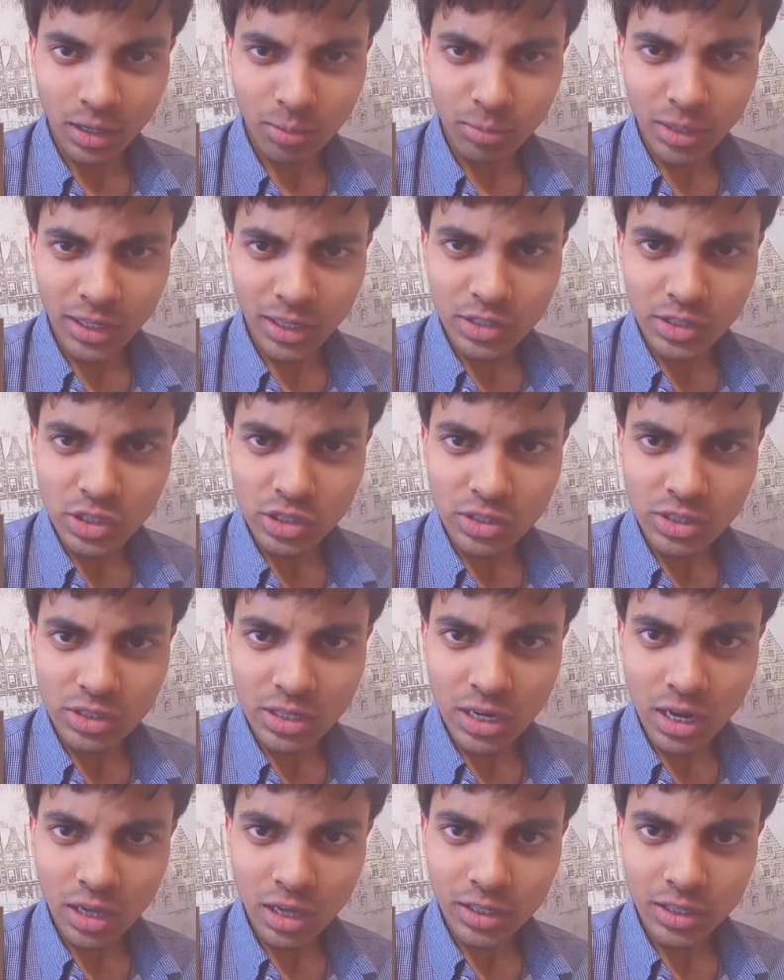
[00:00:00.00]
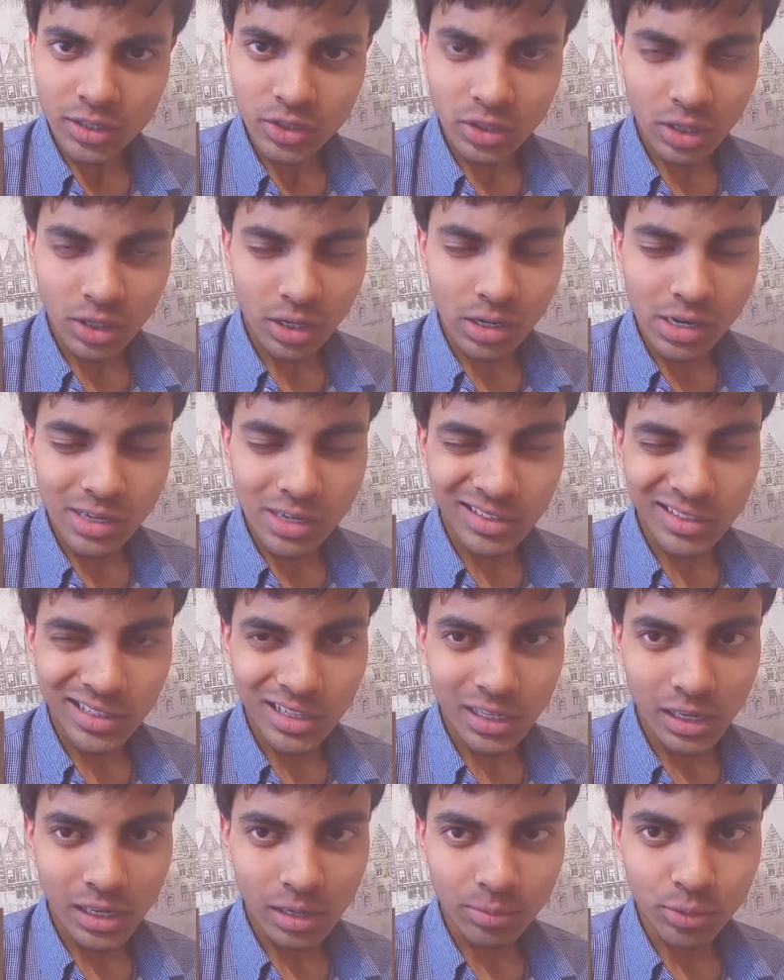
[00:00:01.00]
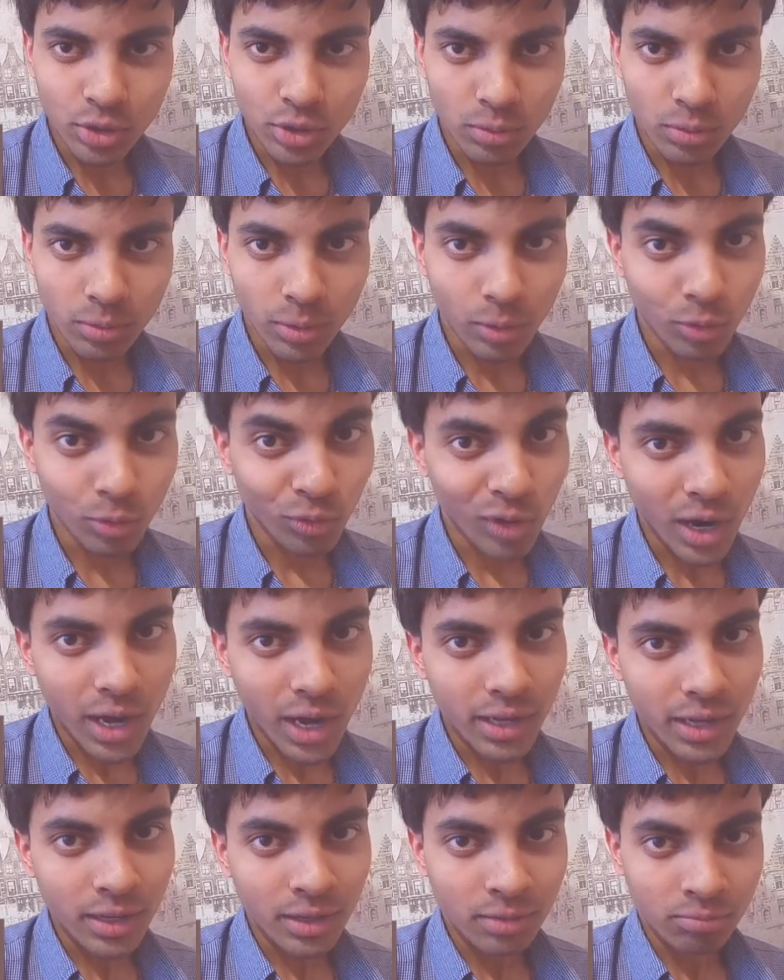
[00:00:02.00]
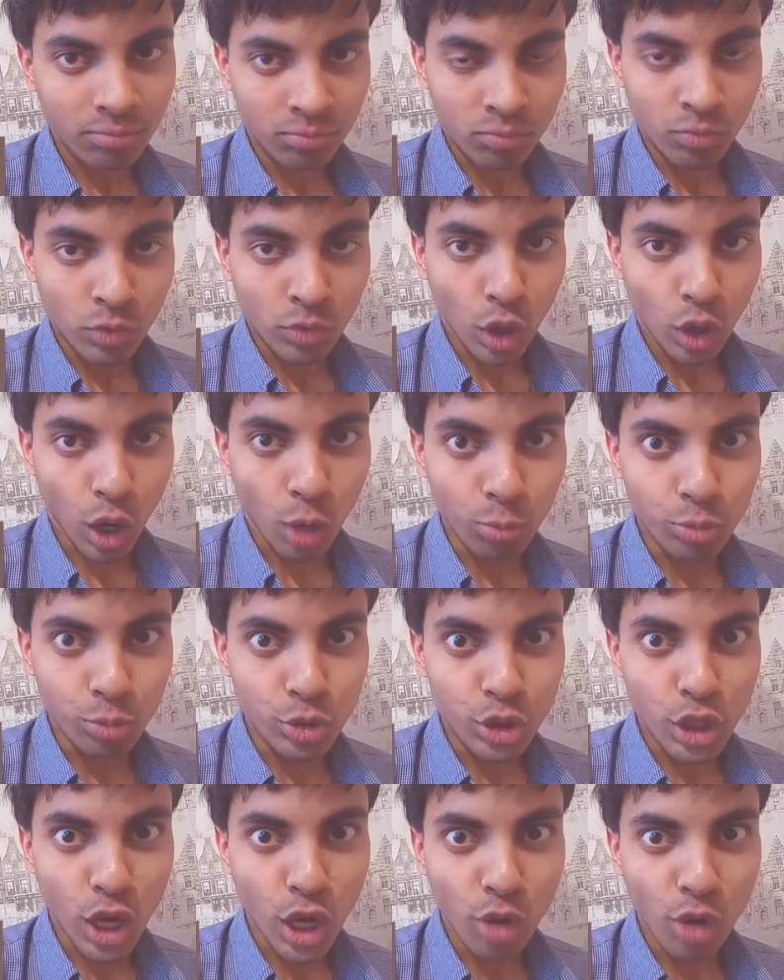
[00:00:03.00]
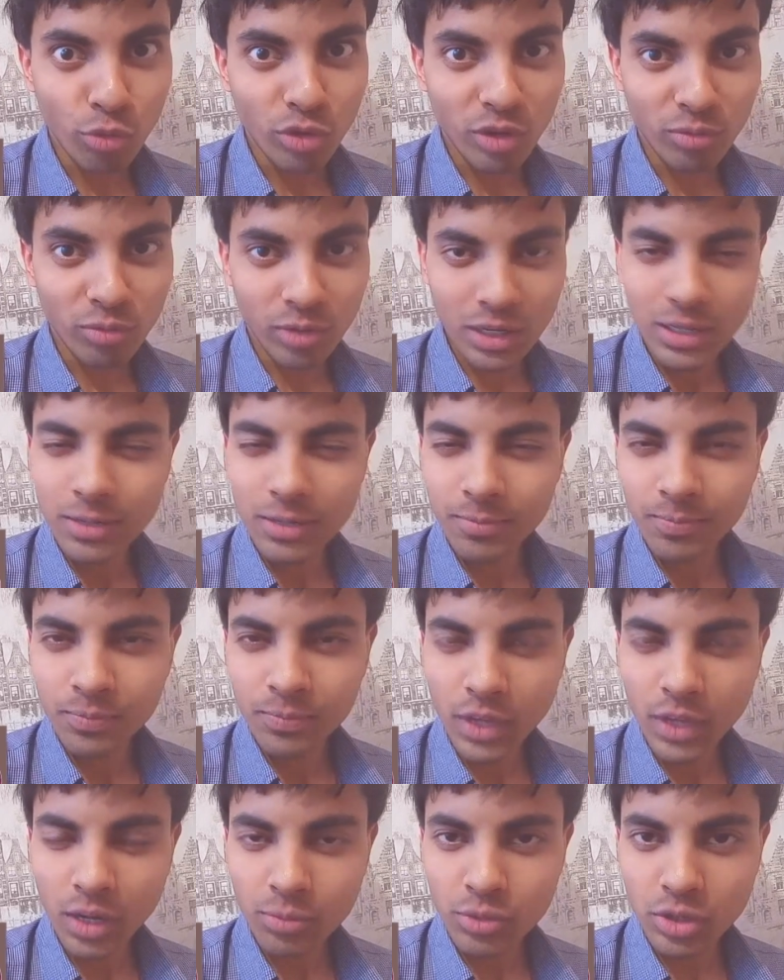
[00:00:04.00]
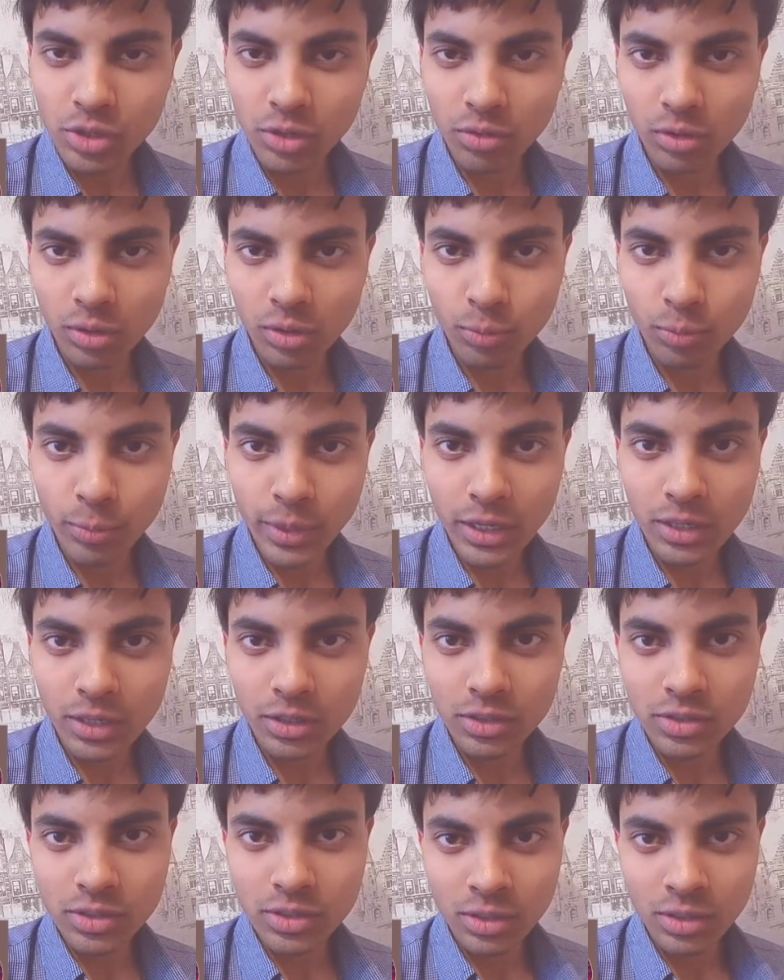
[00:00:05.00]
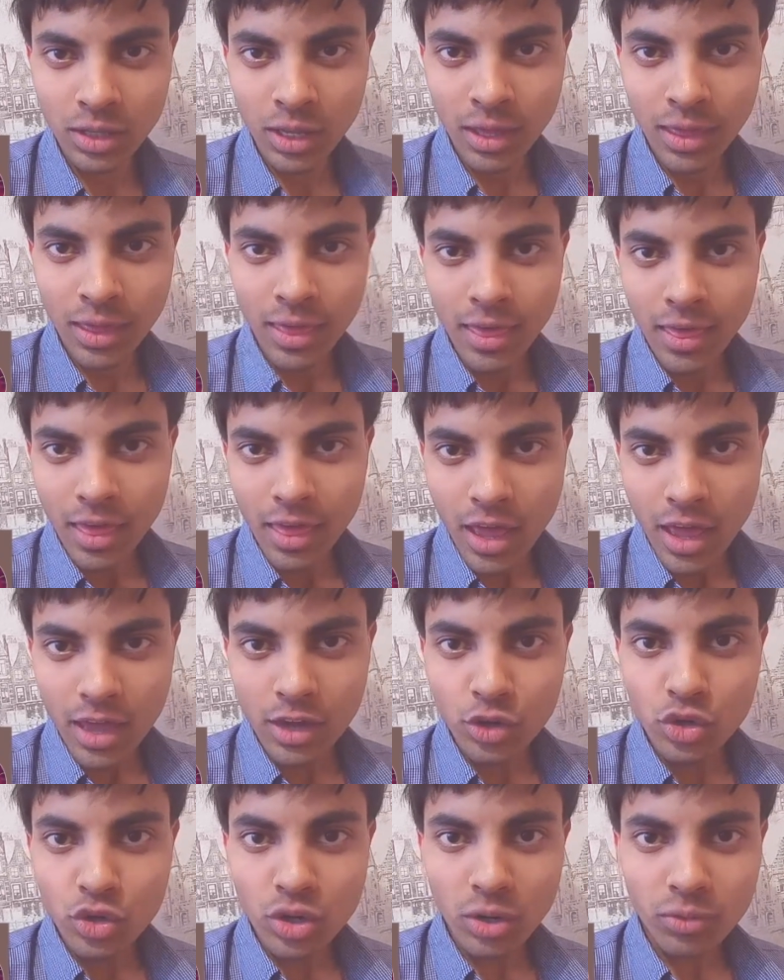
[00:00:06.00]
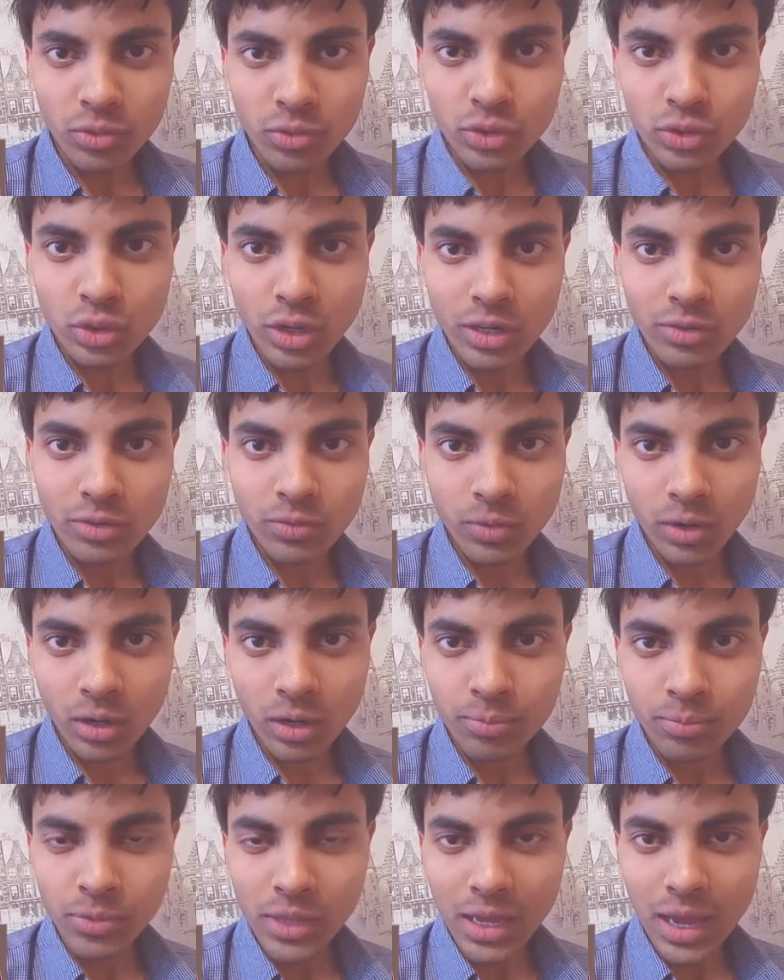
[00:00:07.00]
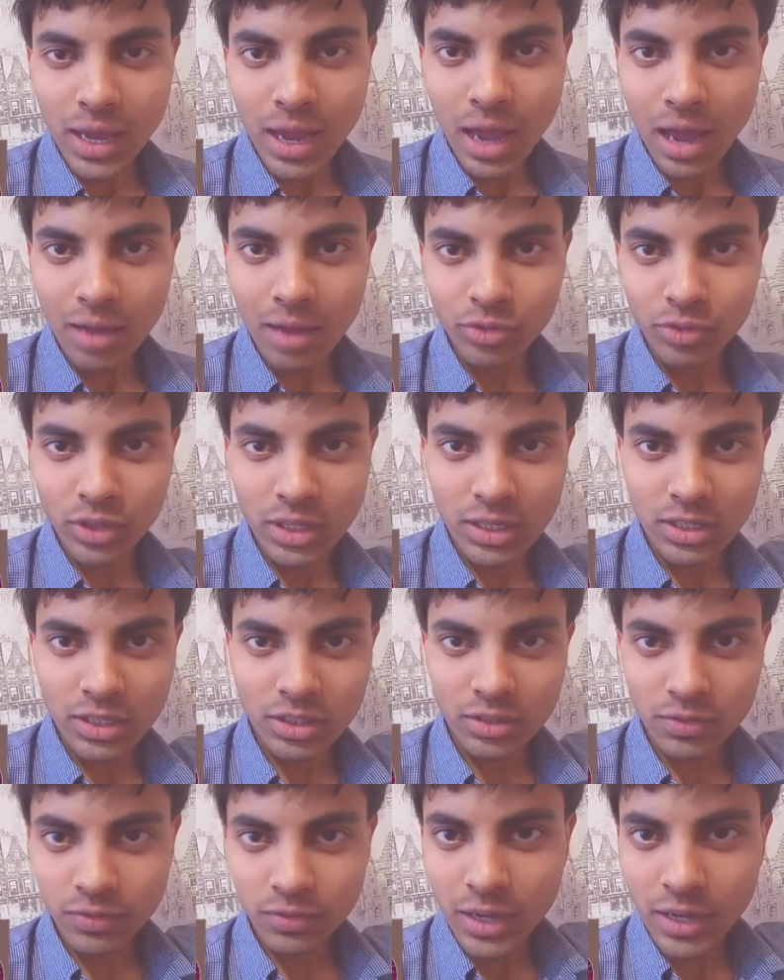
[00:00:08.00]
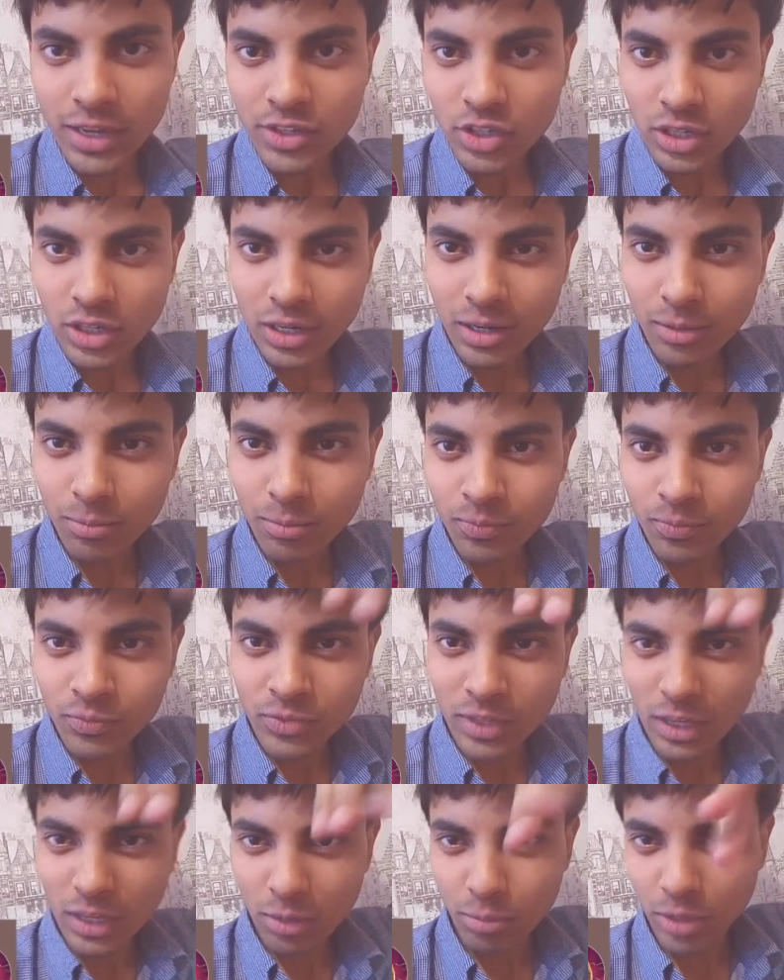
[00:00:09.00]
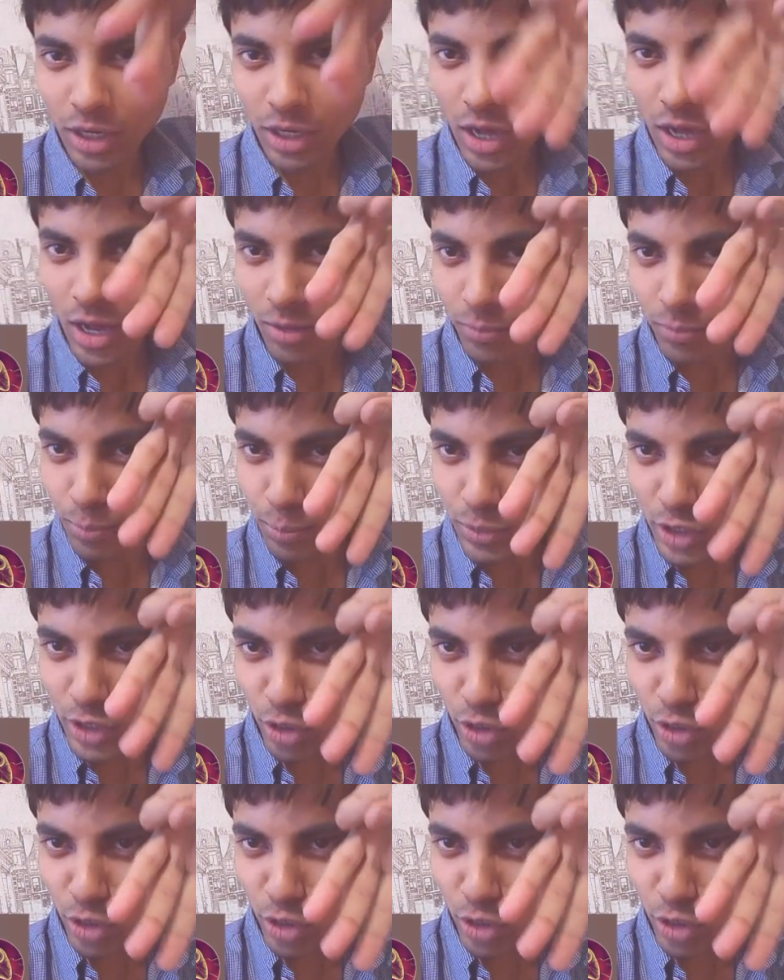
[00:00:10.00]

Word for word: Lamblia intestinalis are easily observable. Why? Observable. Observable because in trophozoite form they have these flagellum coming off.